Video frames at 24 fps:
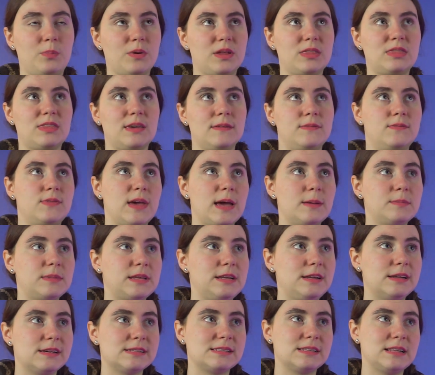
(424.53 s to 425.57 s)
but the
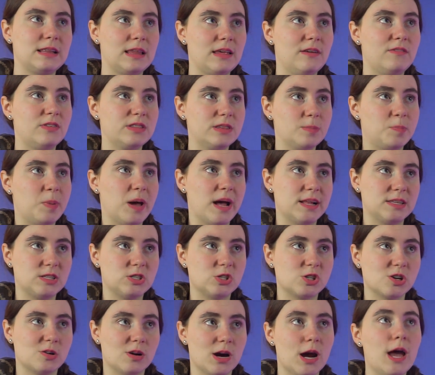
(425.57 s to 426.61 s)
family doesn't live at the pet
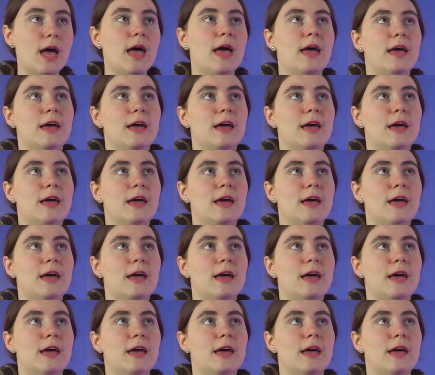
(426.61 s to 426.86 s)
store.